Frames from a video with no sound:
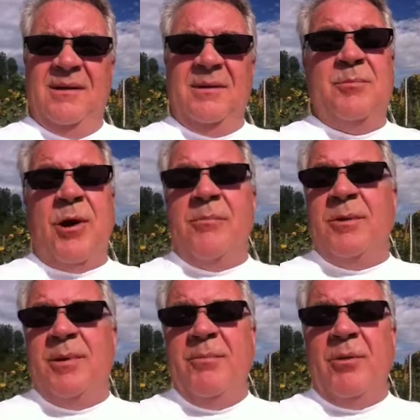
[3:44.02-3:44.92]
There's
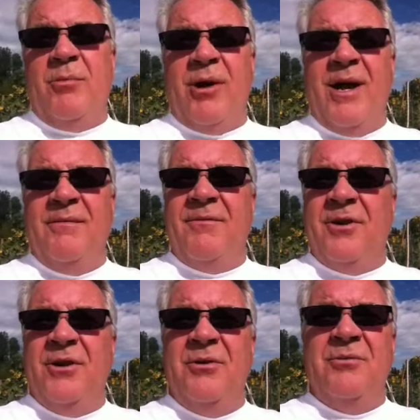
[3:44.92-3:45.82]
probably people praying for
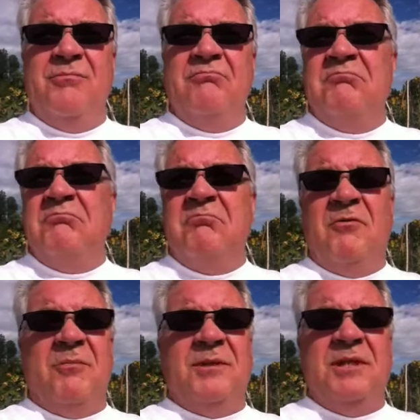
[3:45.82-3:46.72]
you
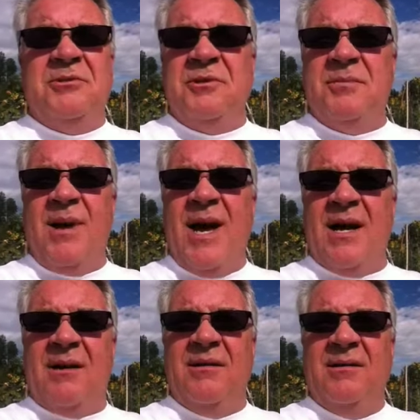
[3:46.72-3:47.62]
from centuries
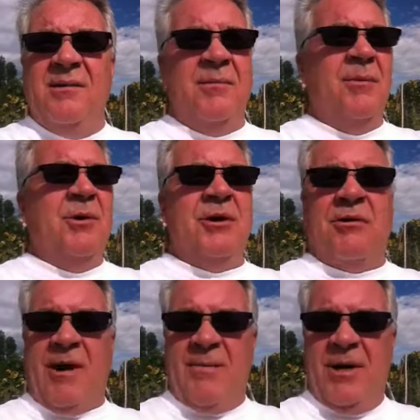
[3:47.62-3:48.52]
back. Remember your
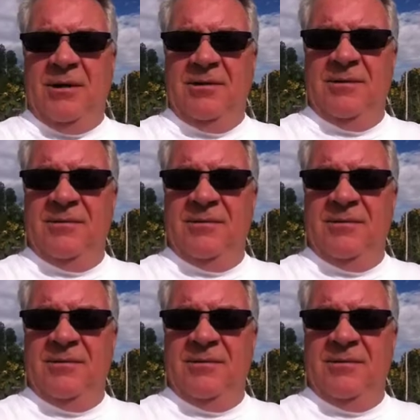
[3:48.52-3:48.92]
grandma?